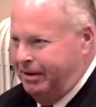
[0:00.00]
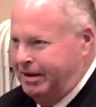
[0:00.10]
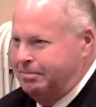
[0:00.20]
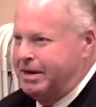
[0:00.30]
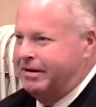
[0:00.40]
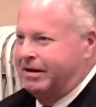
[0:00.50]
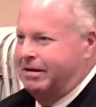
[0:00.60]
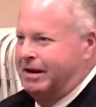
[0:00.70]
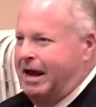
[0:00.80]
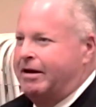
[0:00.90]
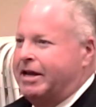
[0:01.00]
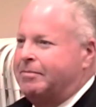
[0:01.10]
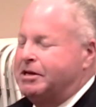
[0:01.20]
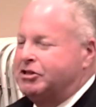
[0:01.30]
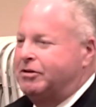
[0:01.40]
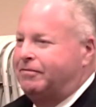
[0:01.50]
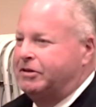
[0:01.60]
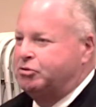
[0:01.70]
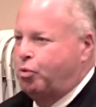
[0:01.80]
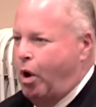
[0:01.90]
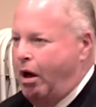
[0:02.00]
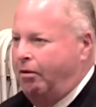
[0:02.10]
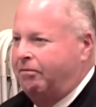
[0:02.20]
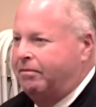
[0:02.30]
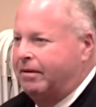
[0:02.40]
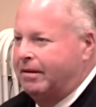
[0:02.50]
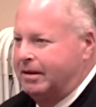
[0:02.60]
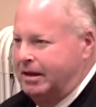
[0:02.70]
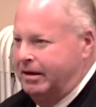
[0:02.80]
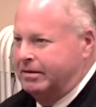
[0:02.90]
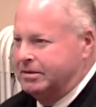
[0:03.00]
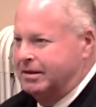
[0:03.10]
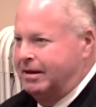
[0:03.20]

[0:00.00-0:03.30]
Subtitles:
He's been a county commissioner for 12 years.